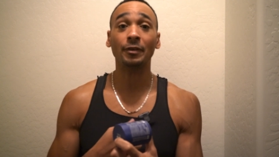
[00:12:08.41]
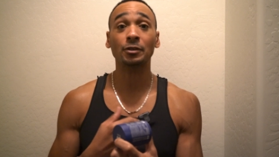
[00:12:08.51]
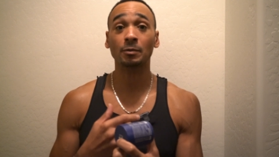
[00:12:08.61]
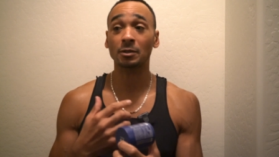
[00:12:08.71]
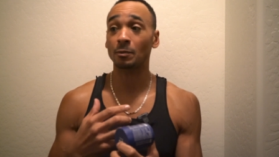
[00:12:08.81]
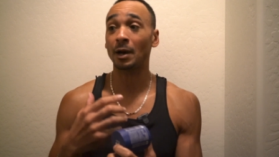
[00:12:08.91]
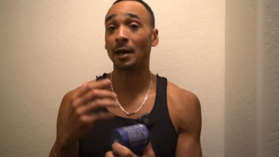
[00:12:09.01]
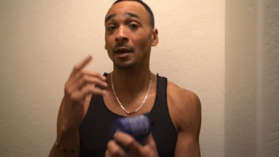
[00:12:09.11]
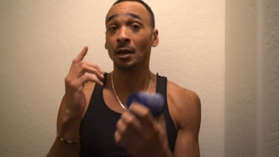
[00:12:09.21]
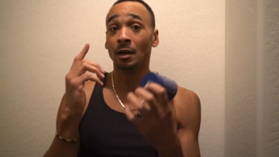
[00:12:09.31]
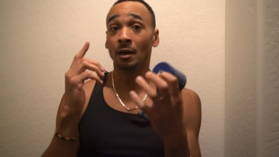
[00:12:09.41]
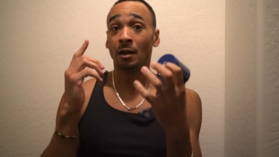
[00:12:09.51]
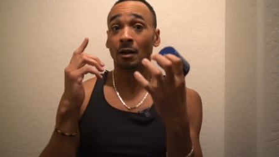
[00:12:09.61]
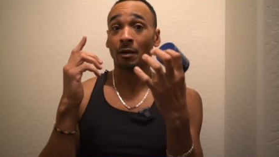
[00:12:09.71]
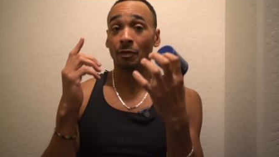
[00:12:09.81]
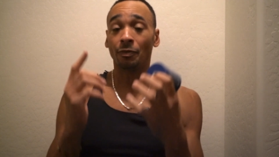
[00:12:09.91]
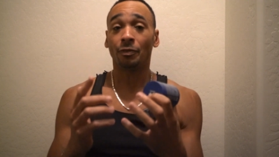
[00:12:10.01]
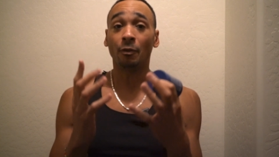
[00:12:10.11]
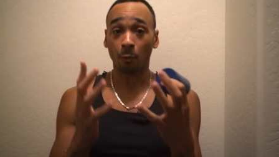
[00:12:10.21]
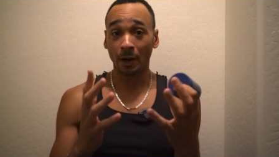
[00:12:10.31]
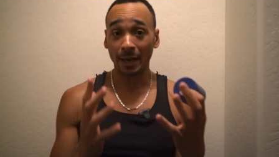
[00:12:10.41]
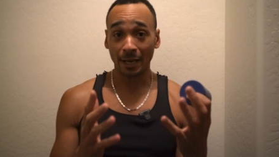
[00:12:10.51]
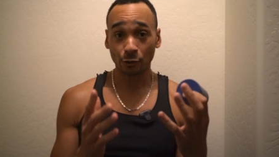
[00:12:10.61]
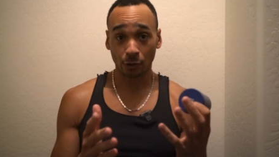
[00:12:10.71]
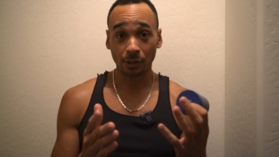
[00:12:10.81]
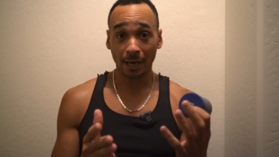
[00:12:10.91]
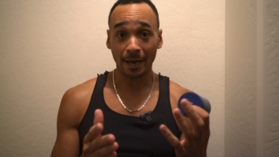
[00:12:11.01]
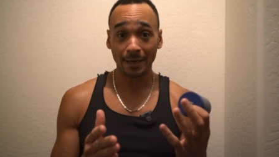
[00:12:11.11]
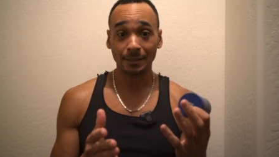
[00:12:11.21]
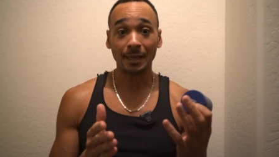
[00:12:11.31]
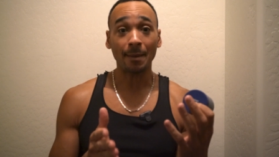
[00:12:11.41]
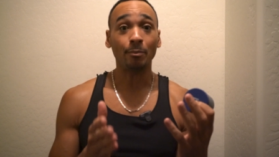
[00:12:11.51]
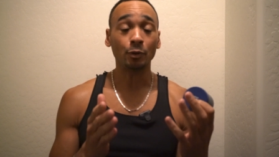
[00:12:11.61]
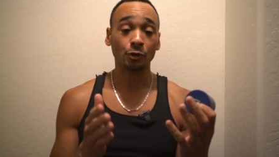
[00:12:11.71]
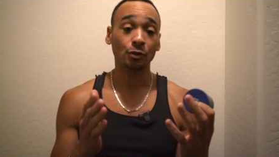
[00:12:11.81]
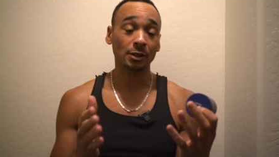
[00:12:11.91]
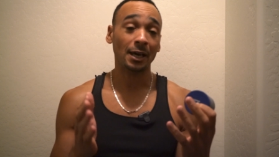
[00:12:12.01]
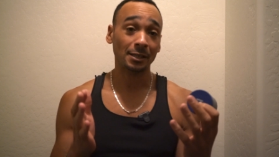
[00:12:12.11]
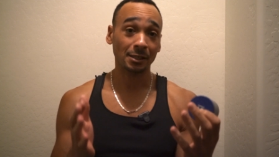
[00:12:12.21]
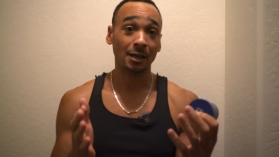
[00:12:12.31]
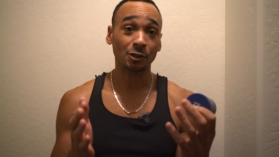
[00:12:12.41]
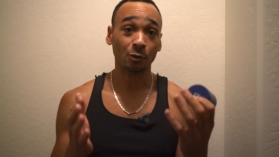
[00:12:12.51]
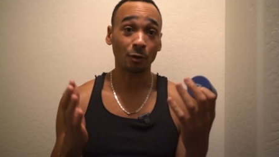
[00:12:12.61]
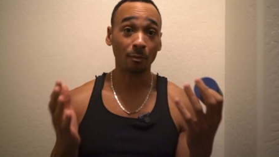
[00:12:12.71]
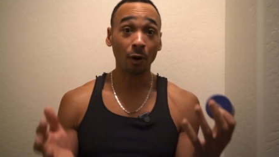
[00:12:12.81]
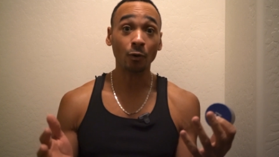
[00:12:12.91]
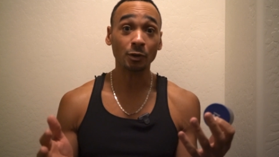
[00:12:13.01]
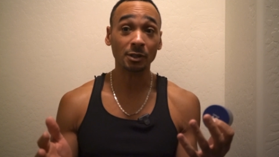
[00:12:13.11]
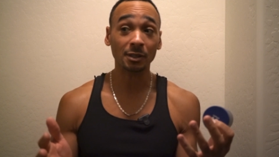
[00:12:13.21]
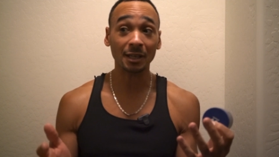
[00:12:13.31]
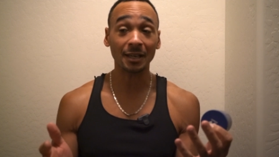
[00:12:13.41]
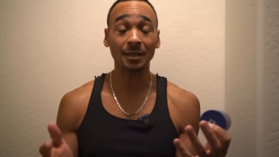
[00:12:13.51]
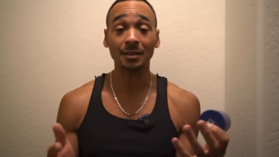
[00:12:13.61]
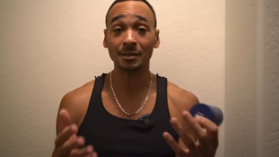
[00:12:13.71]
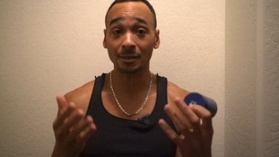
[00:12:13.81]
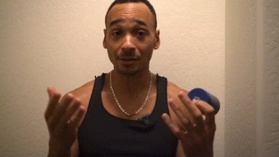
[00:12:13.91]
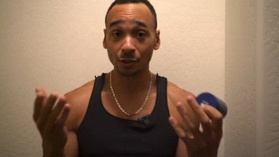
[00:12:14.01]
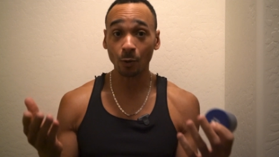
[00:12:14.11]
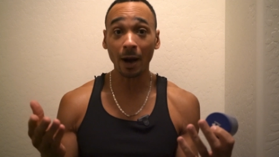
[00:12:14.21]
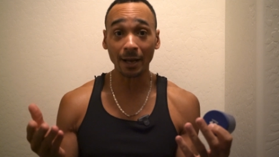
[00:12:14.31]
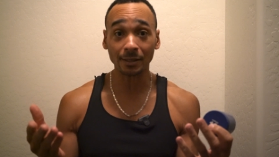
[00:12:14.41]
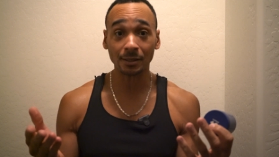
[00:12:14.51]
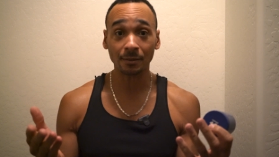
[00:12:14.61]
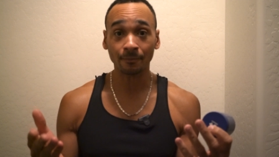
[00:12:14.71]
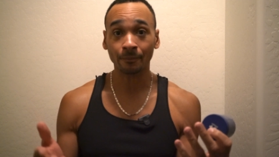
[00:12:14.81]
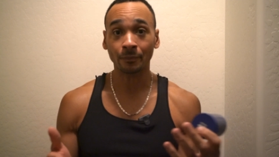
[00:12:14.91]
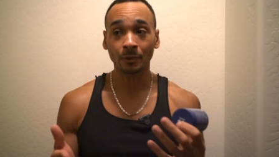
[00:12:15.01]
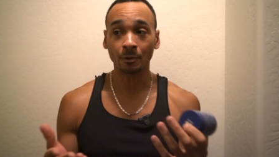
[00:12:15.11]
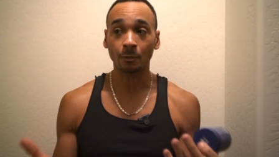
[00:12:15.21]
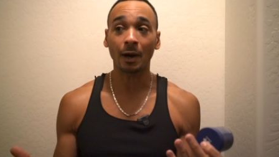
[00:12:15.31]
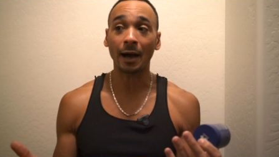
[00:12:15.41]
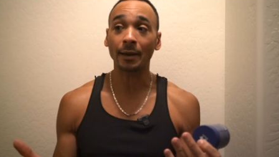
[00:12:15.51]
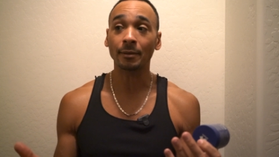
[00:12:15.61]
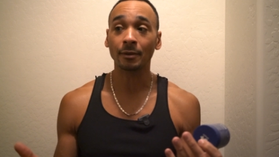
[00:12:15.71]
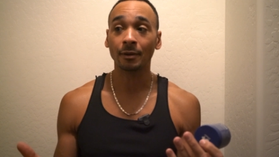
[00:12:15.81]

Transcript: That's the reason why the one exercise that boosts your testosterone the most is squats. Why?